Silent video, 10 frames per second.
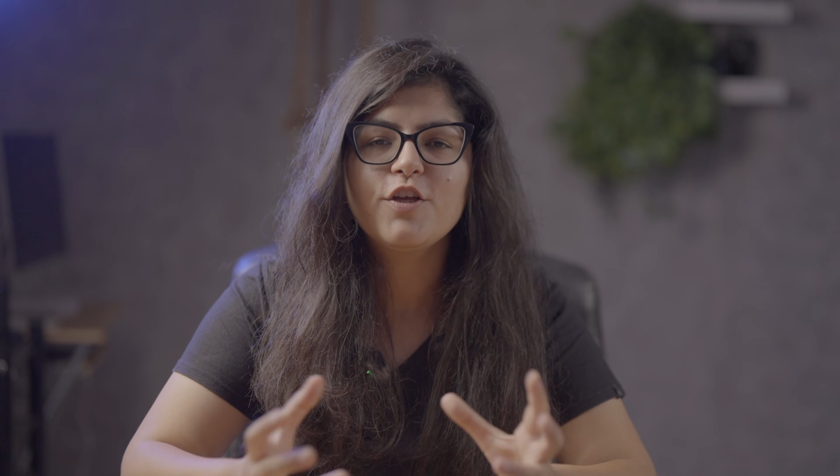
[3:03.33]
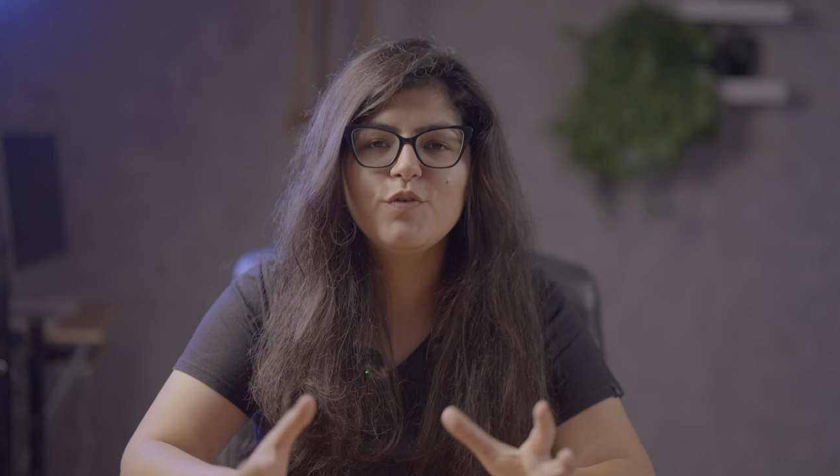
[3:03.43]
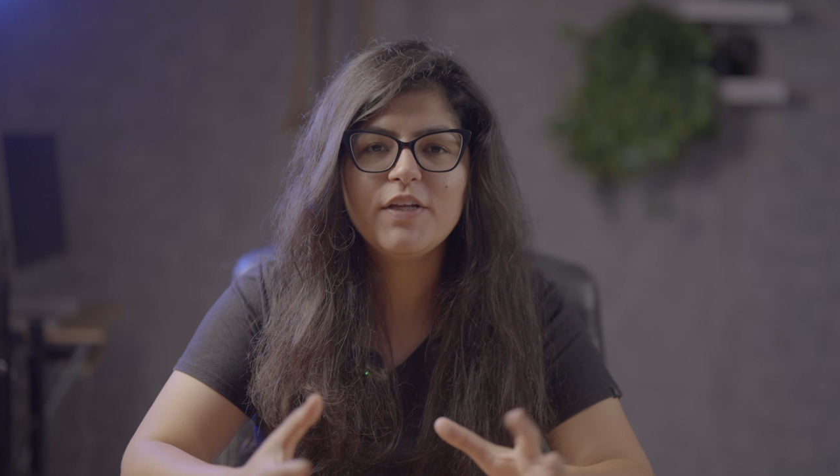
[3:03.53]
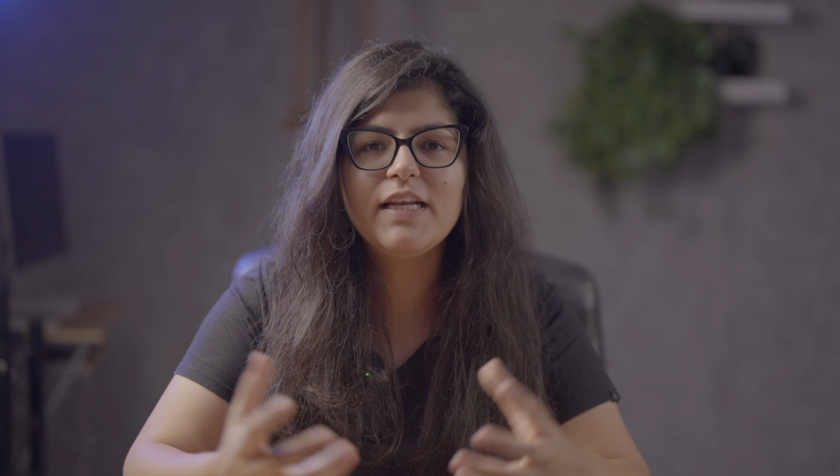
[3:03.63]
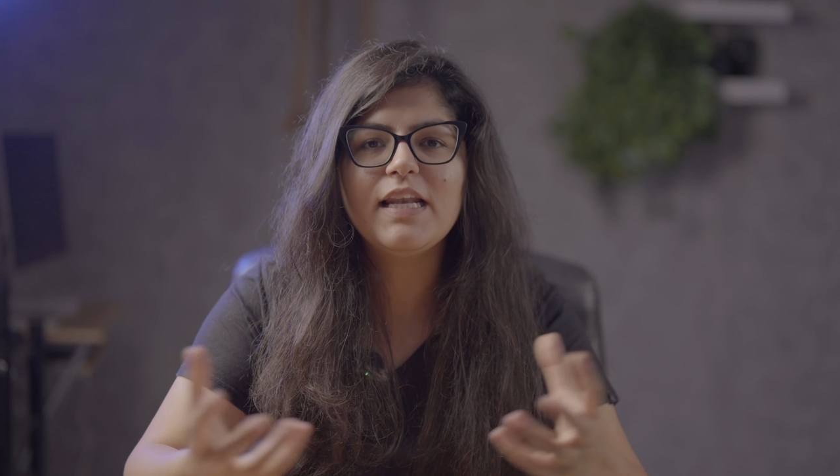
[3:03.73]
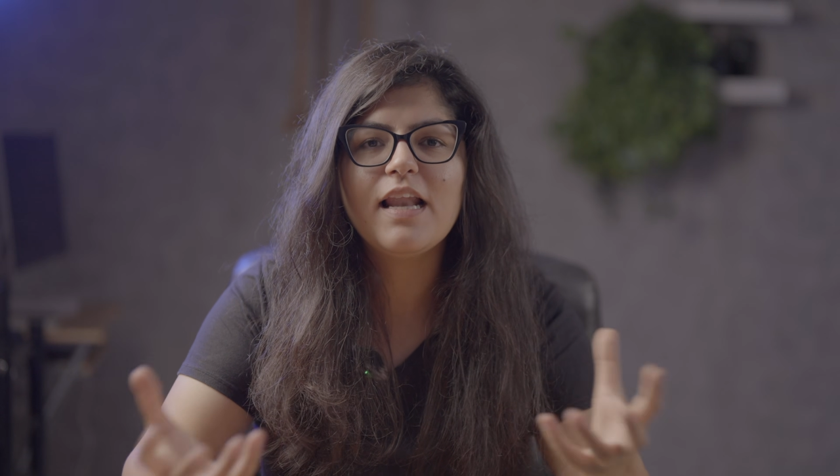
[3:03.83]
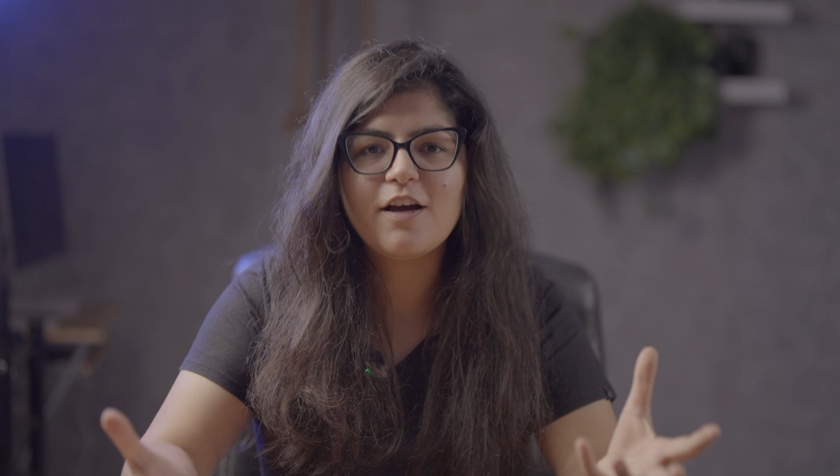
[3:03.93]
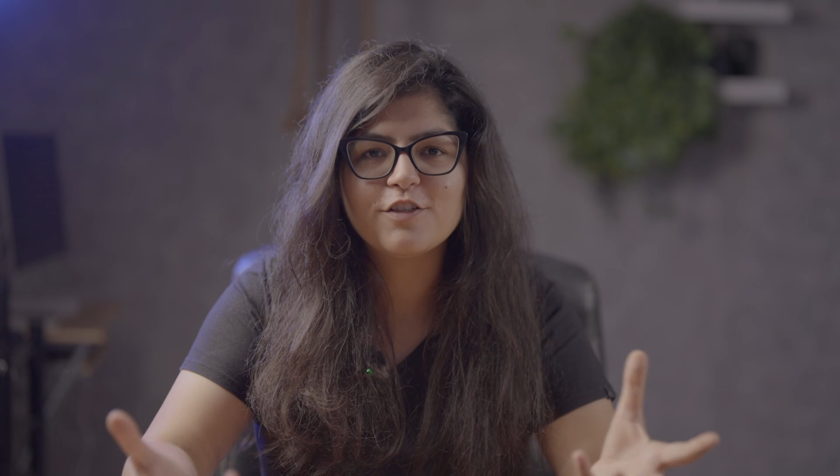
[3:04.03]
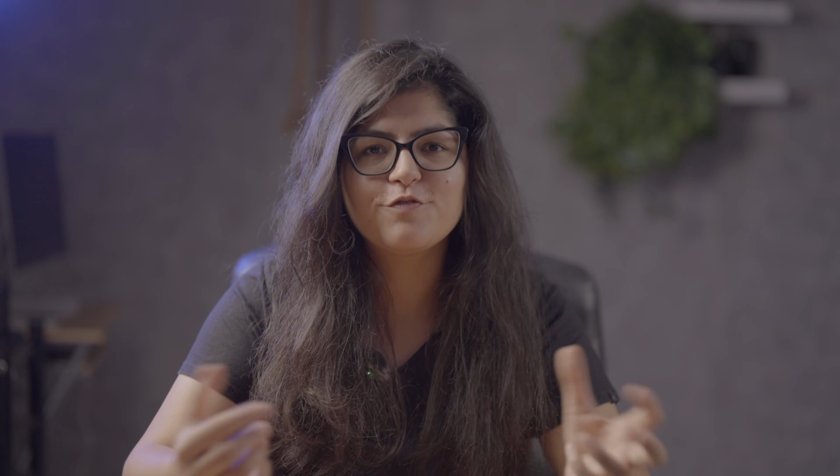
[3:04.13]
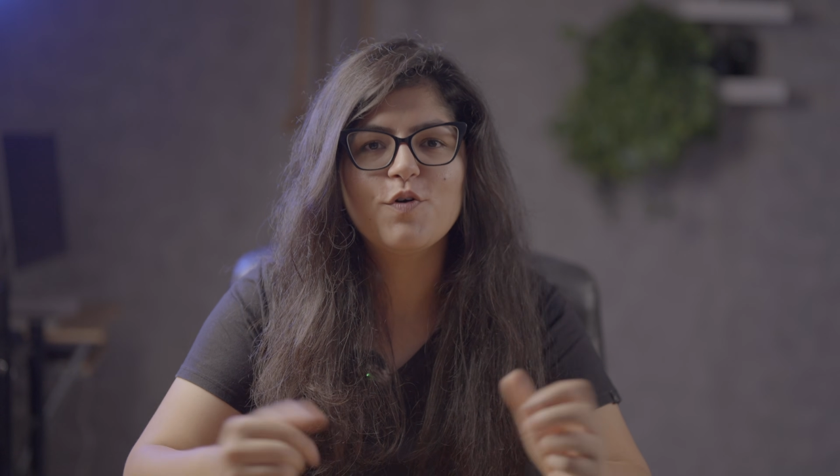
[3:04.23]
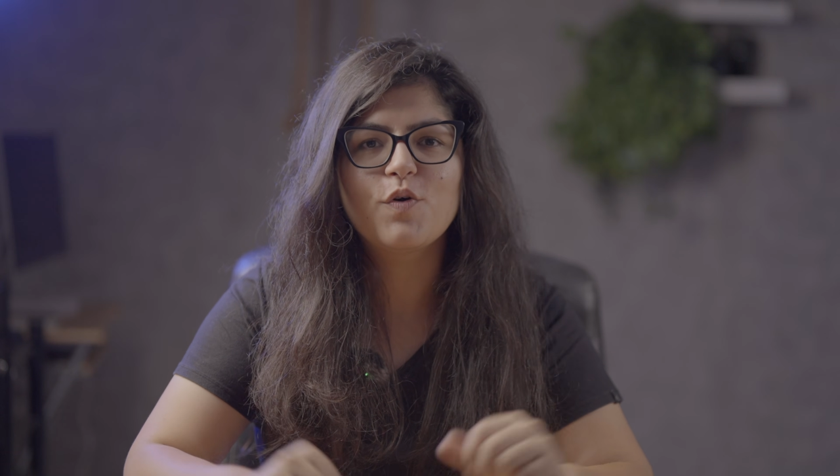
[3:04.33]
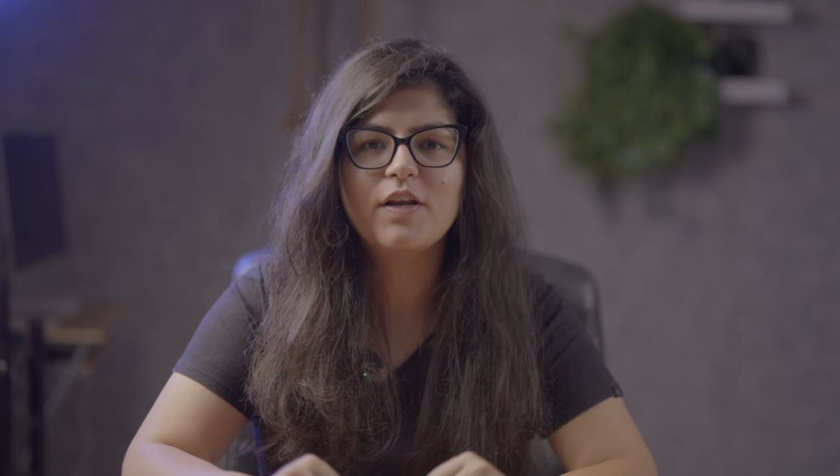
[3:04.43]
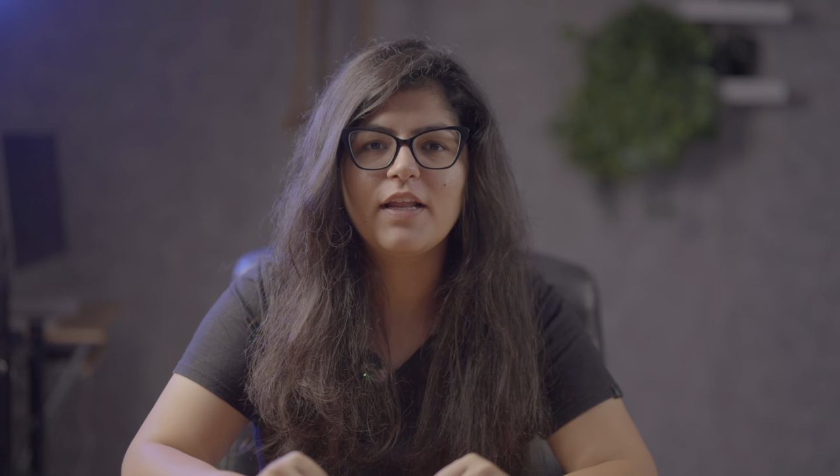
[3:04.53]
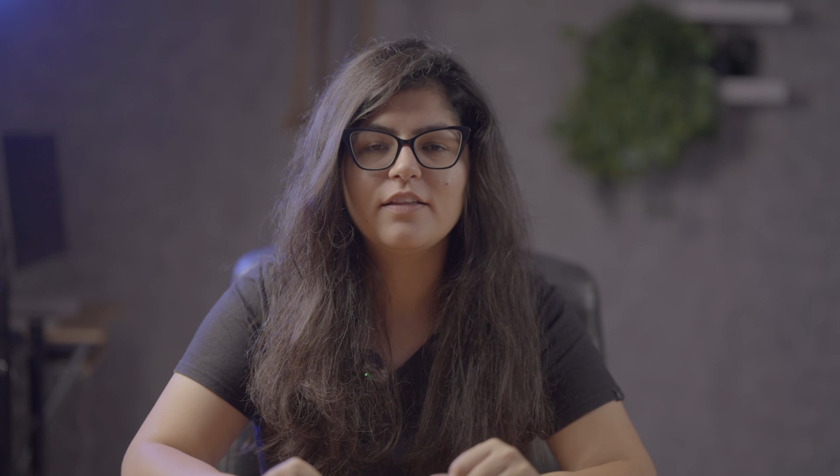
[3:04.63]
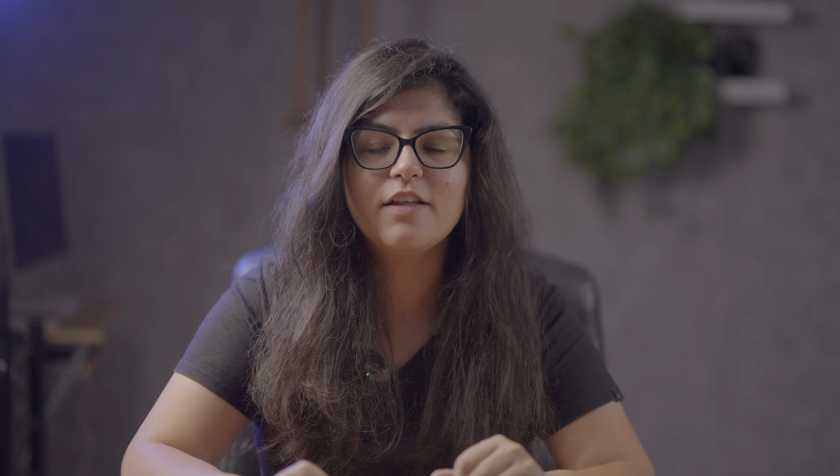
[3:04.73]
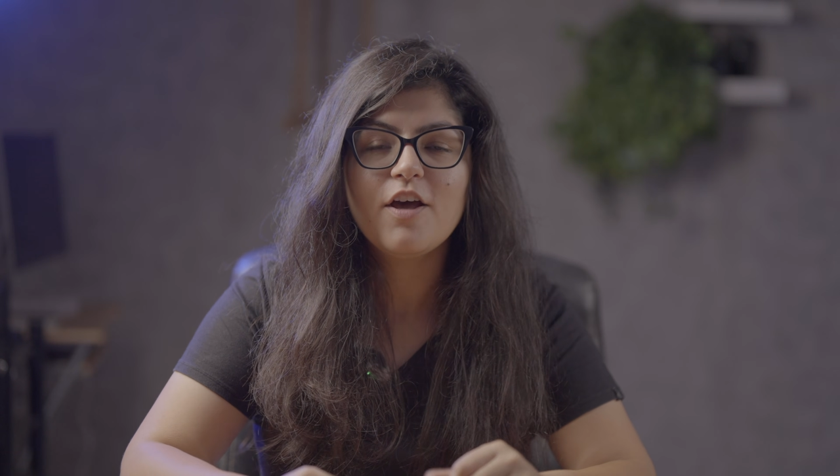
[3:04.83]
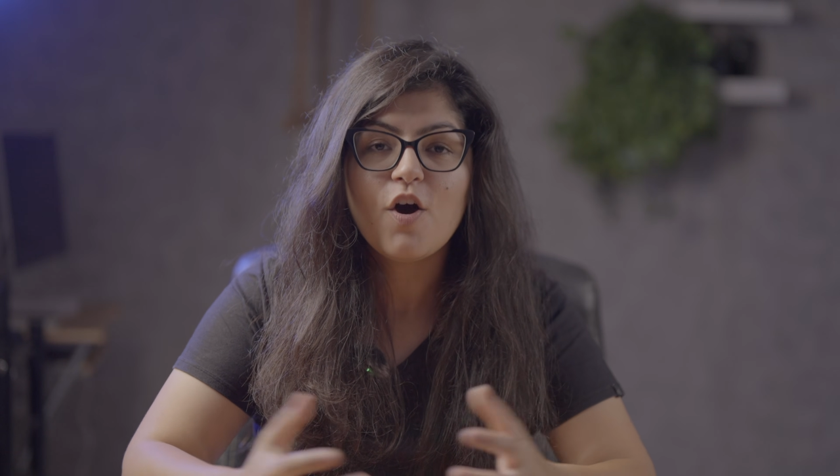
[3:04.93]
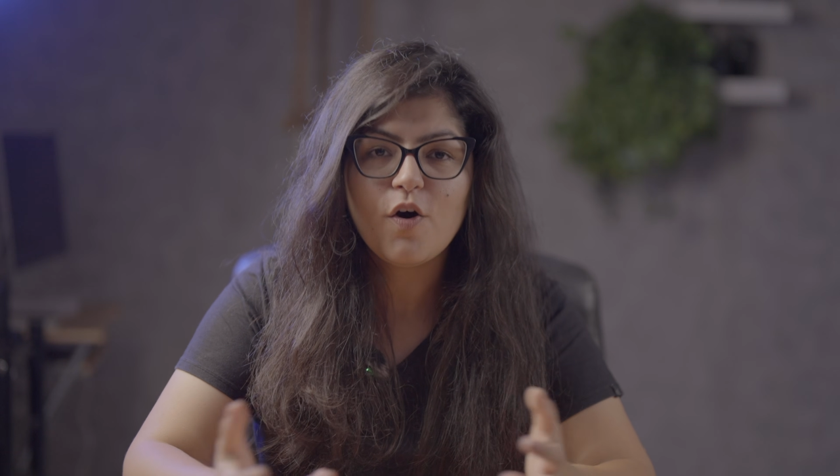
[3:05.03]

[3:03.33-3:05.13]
you need larger focal length.